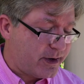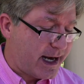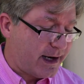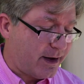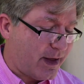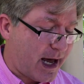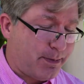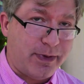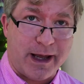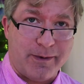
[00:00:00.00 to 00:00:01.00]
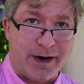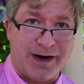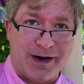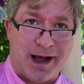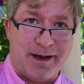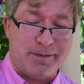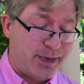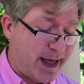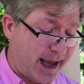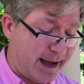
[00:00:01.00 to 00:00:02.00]
created a lot of playware and uh,
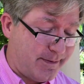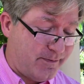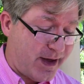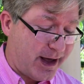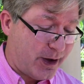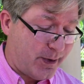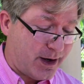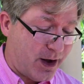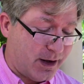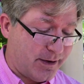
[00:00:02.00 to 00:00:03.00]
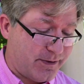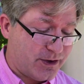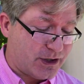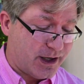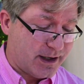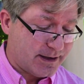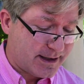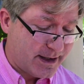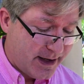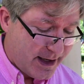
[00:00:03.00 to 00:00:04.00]
play value in all of her
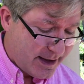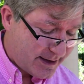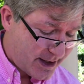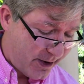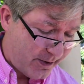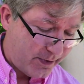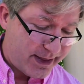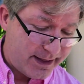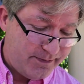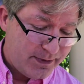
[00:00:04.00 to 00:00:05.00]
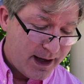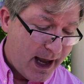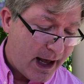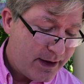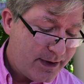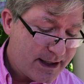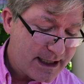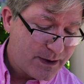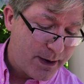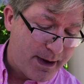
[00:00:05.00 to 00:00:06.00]
dolls. So, and then this
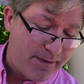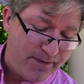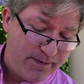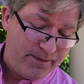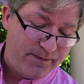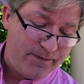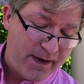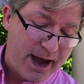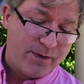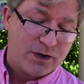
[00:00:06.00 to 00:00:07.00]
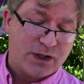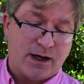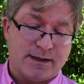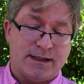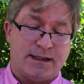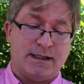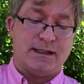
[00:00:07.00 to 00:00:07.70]
is one of my favorite dolls. This